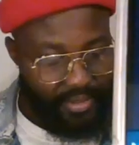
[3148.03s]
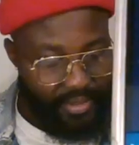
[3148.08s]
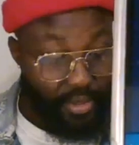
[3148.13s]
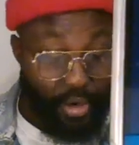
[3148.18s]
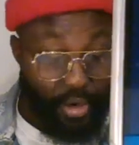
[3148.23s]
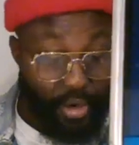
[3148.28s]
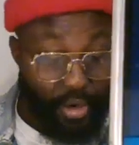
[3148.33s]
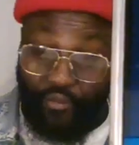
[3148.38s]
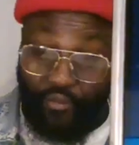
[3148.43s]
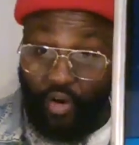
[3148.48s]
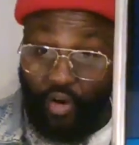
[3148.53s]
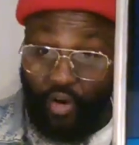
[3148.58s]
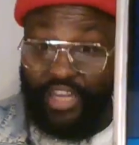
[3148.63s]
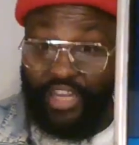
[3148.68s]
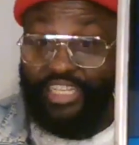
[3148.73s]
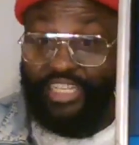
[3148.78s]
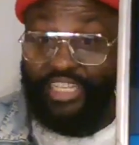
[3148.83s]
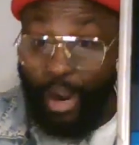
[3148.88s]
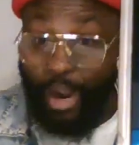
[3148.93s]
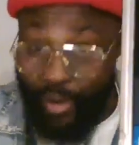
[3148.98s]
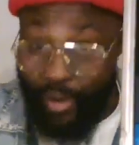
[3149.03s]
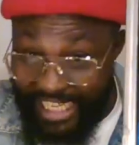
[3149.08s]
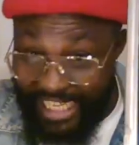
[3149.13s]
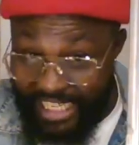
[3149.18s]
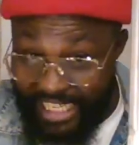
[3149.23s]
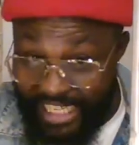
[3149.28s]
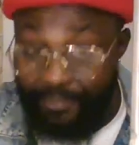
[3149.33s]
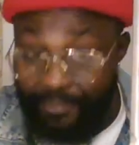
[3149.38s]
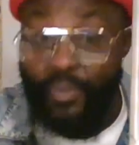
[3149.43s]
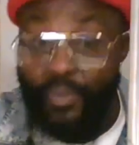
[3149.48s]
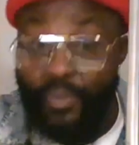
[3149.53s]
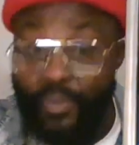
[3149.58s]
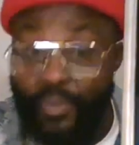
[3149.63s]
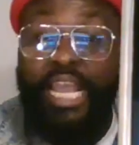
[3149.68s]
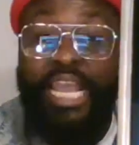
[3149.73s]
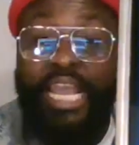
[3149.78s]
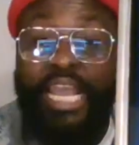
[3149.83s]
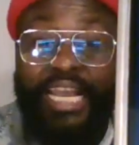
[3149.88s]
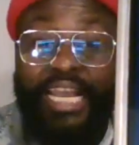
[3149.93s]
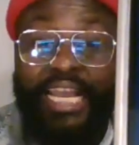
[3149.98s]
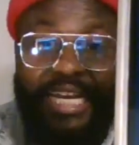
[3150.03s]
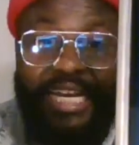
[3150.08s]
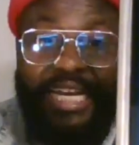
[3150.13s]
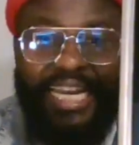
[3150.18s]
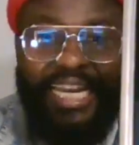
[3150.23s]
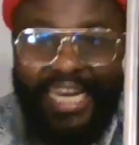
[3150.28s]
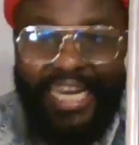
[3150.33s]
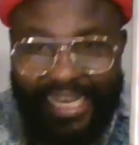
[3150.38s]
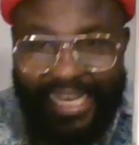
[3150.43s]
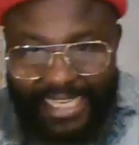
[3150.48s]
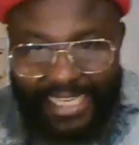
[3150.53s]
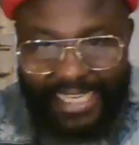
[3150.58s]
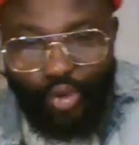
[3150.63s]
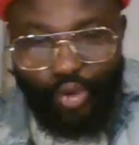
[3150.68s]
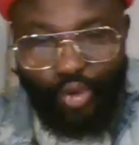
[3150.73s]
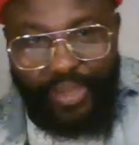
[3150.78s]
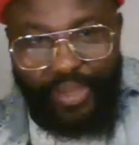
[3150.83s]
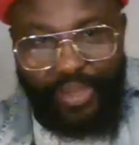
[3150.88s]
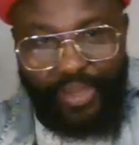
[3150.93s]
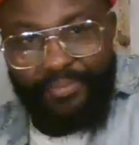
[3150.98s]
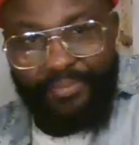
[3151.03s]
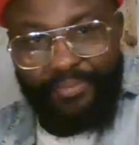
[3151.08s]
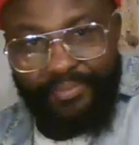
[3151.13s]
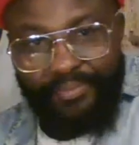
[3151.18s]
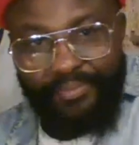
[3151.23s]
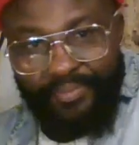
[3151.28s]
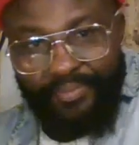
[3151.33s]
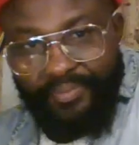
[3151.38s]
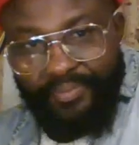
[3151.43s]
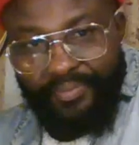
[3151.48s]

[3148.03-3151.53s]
Oh, for, that we deceived. Listen to me. The